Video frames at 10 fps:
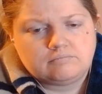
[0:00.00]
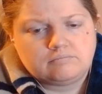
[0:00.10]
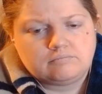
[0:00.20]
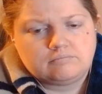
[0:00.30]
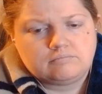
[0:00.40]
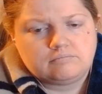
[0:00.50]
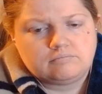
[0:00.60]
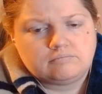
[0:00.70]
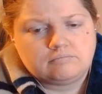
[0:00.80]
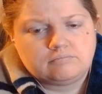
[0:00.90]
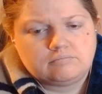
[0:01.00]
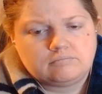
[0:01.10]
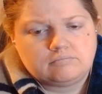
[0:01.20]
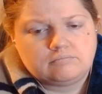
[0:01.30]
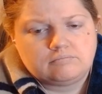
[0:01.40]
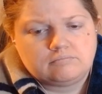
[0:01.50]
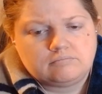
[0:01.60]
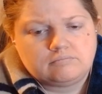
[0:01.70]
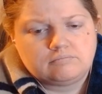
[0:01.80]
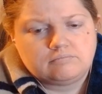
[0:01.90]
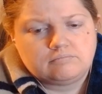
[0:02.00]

No words are spoken by the person on screen.